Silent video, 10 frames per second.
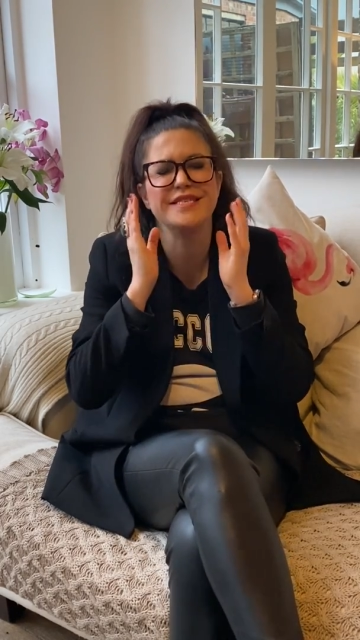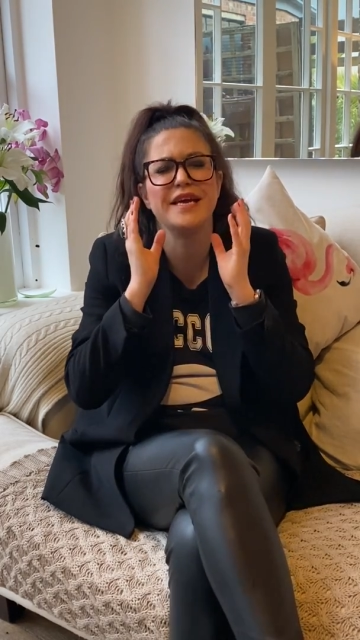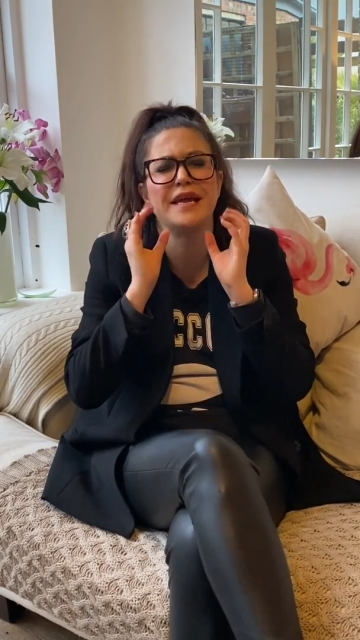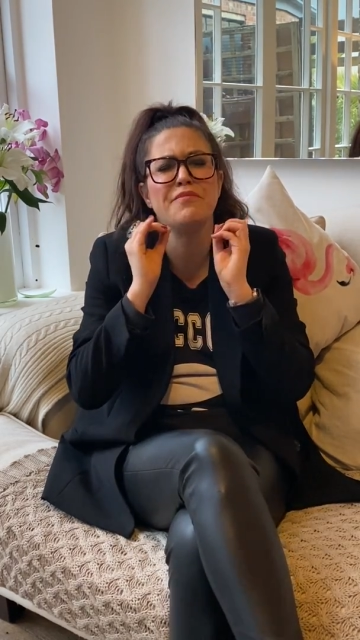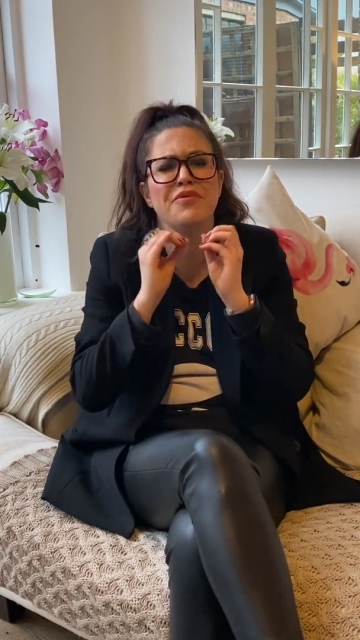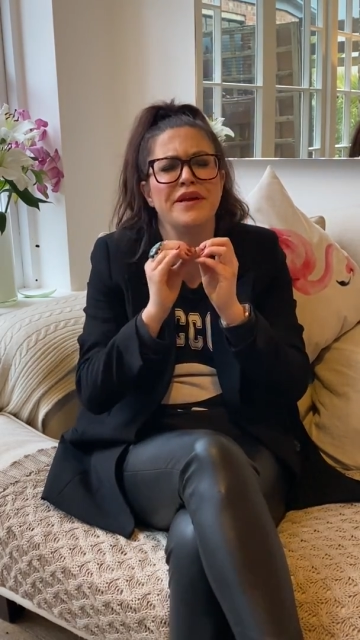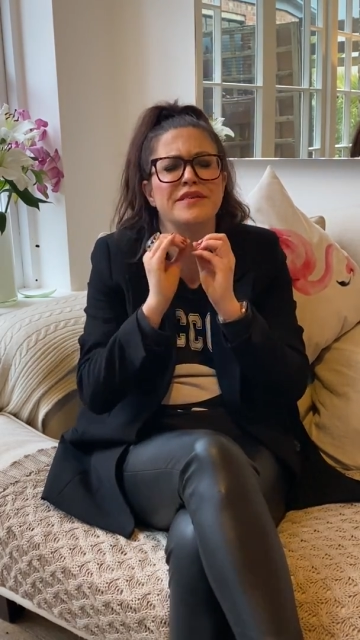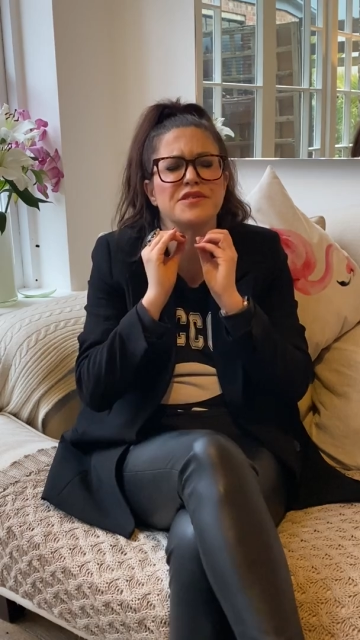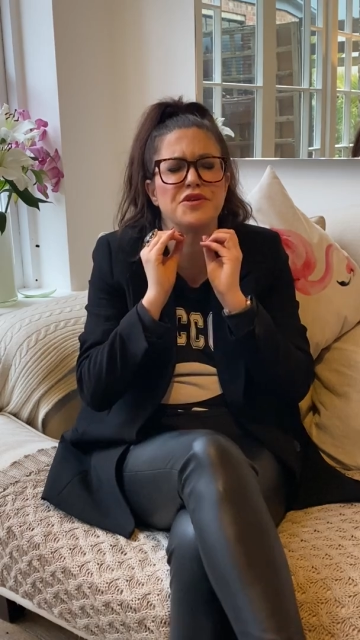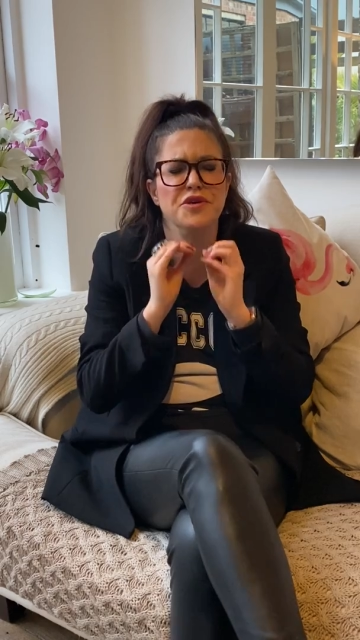Taking
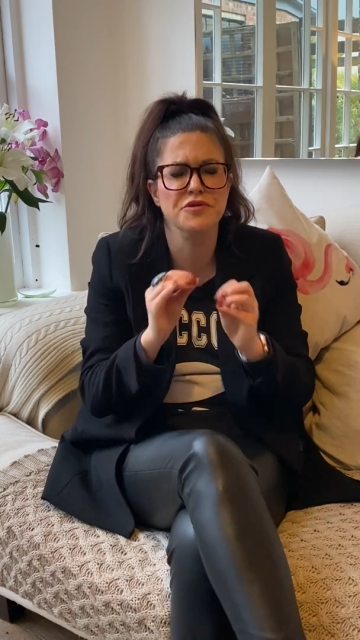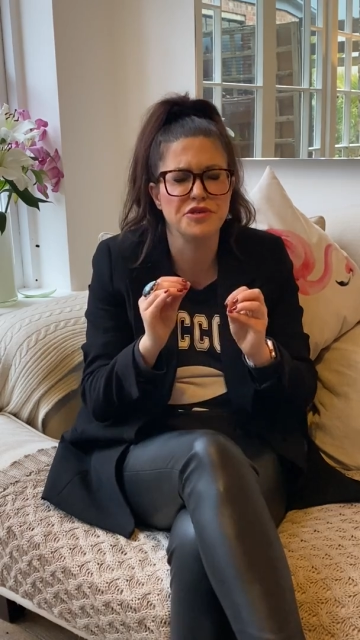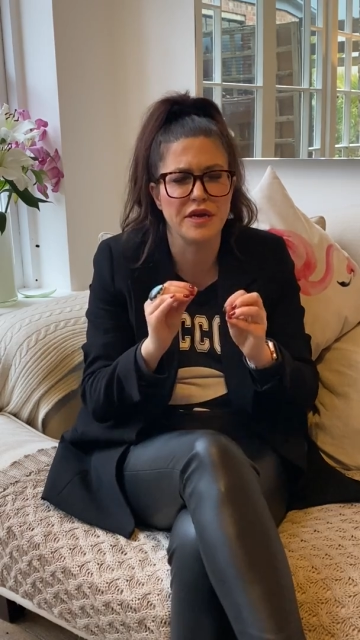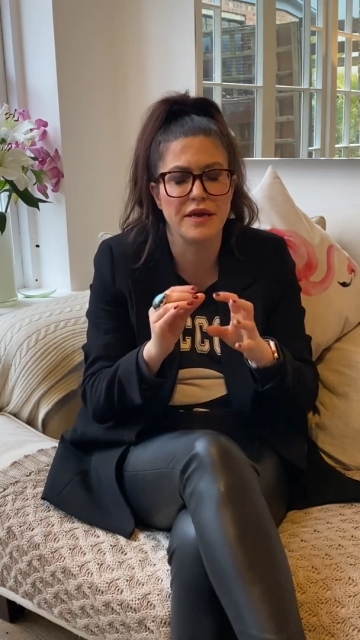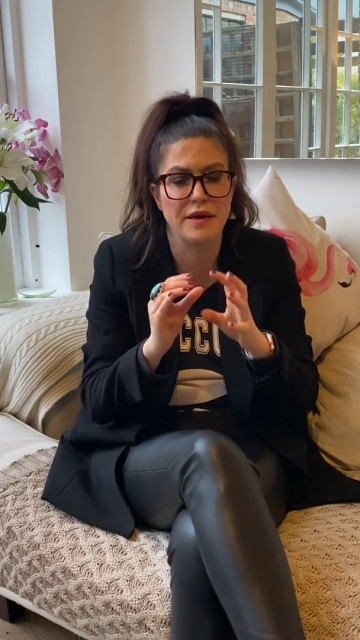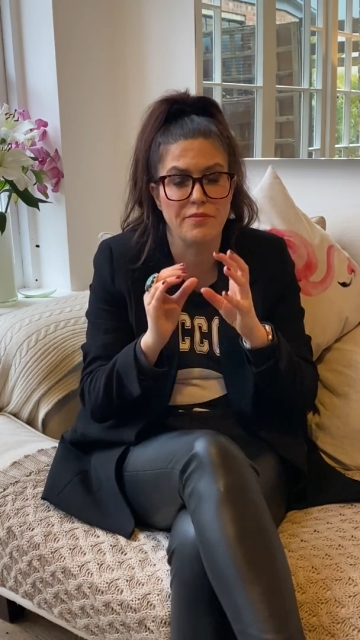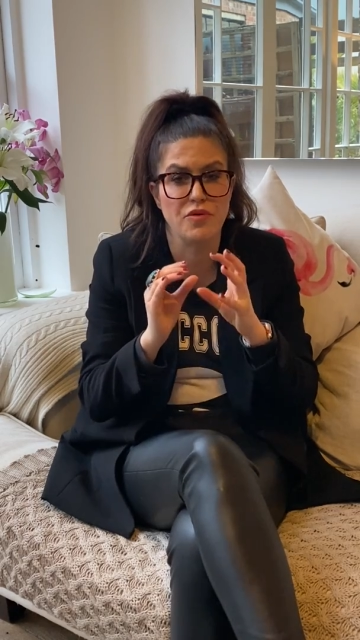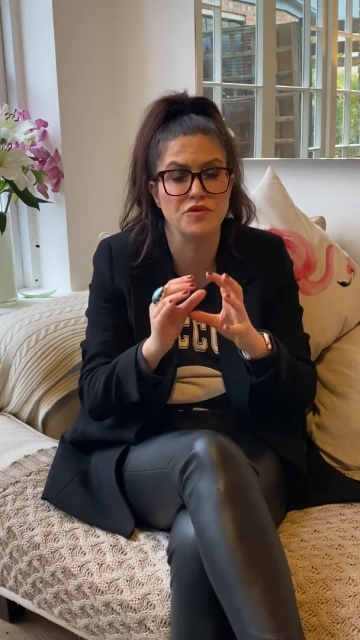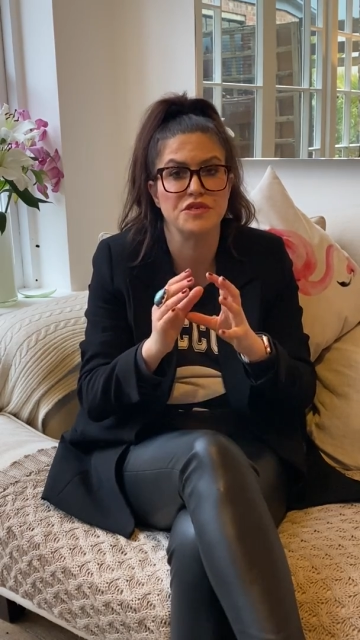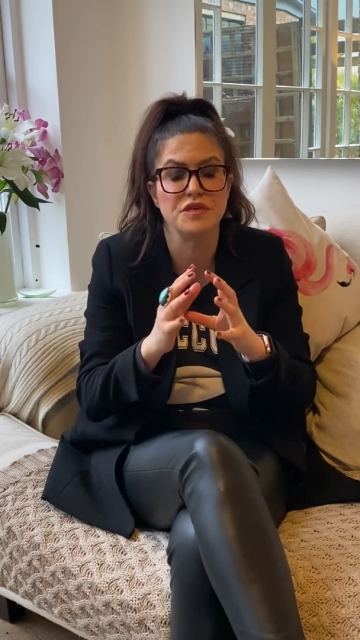breaks, hugely
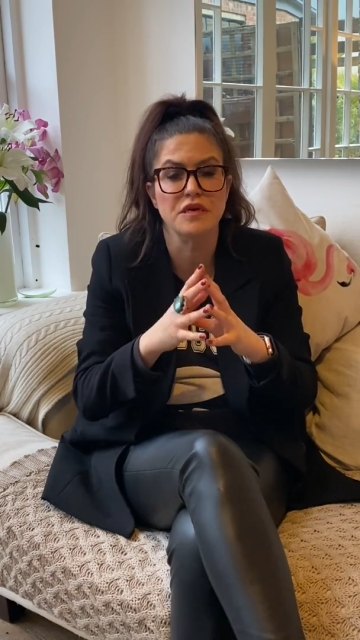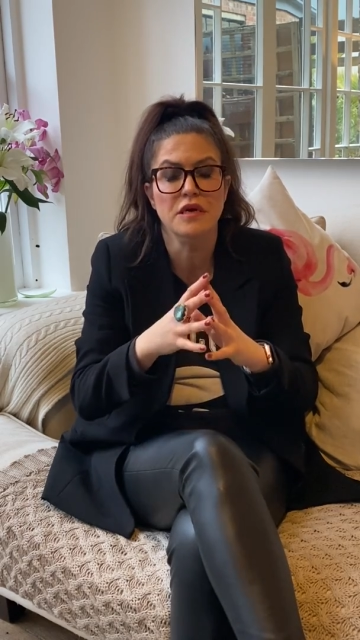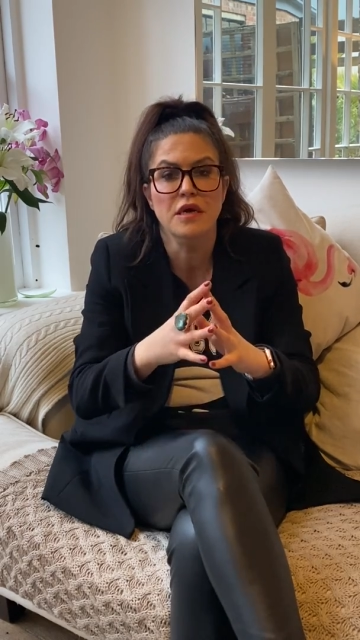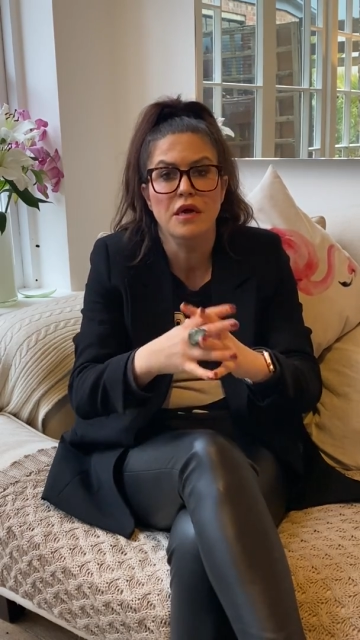important.